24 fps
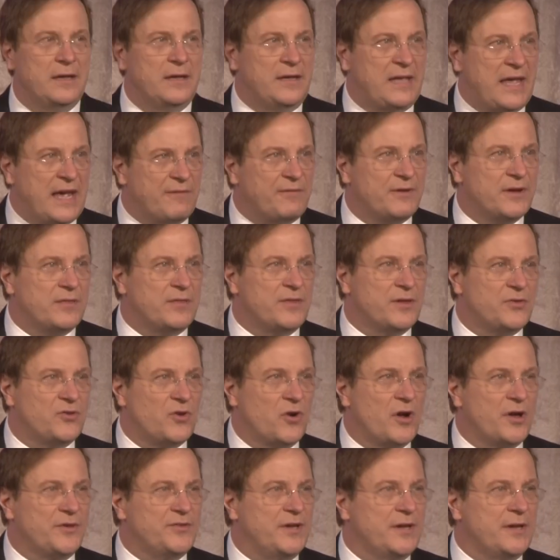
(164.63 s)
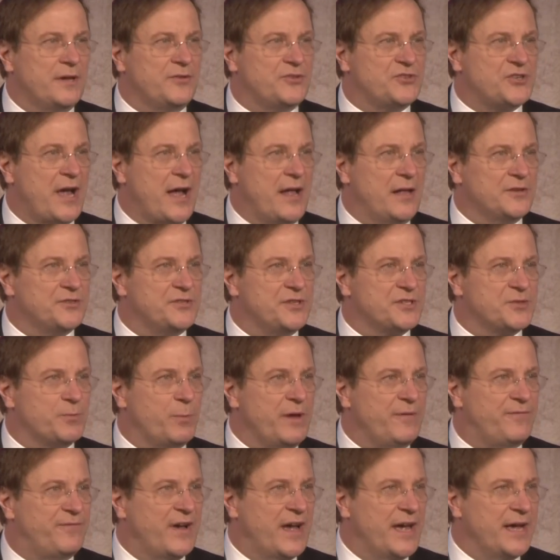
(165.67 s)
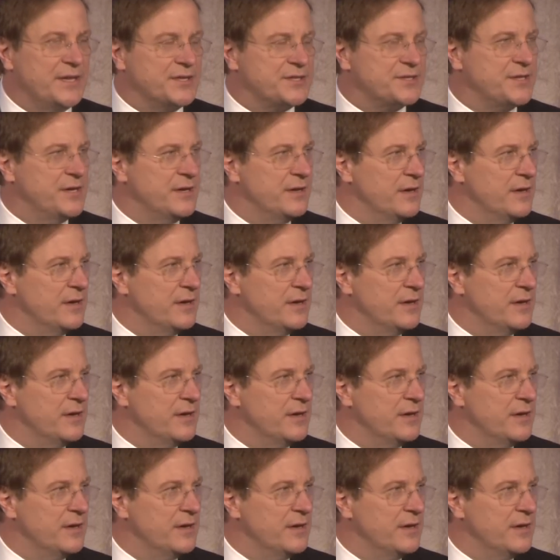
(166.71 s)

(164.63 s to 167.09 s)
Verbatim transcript: given the daunting challenges we face.